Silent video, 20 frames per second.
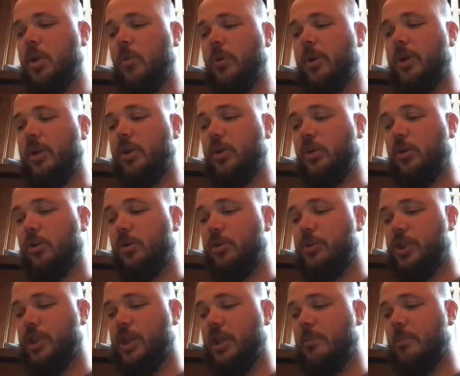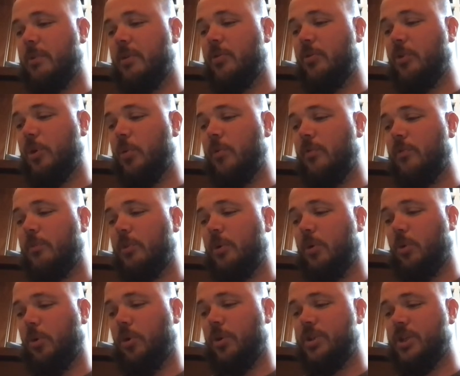When a girl, she had been thrown from a
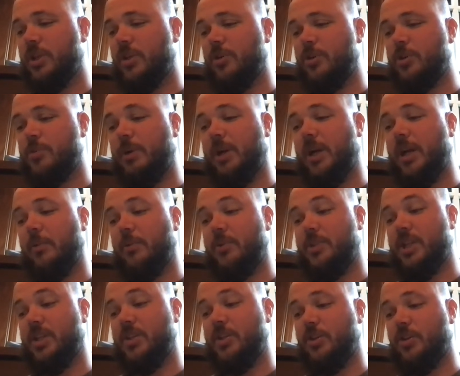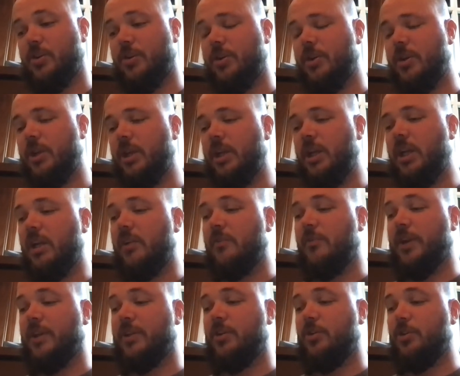horse, and her spine was injured. It
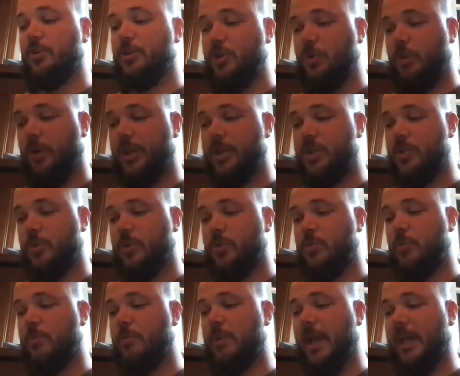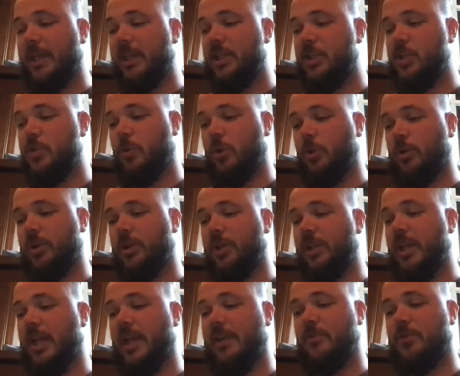affected her joints, which were badly swollen,
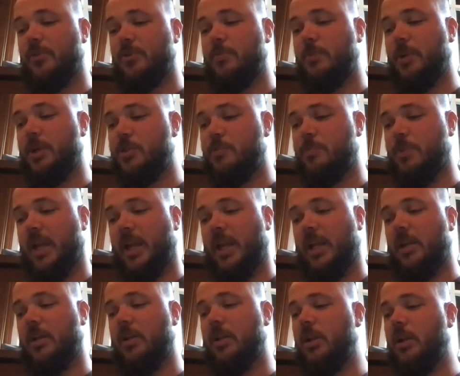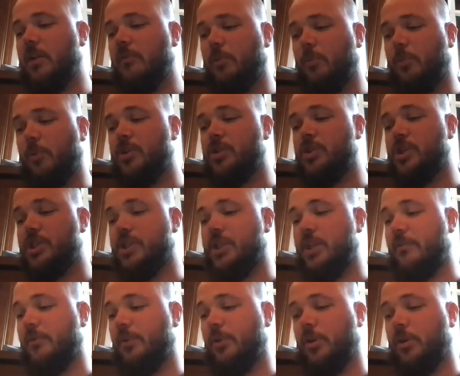and gave her much pain, from which she
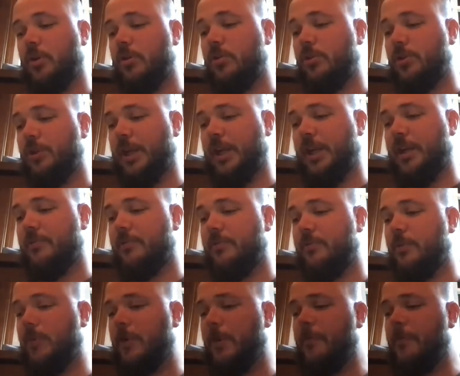suffered all her life.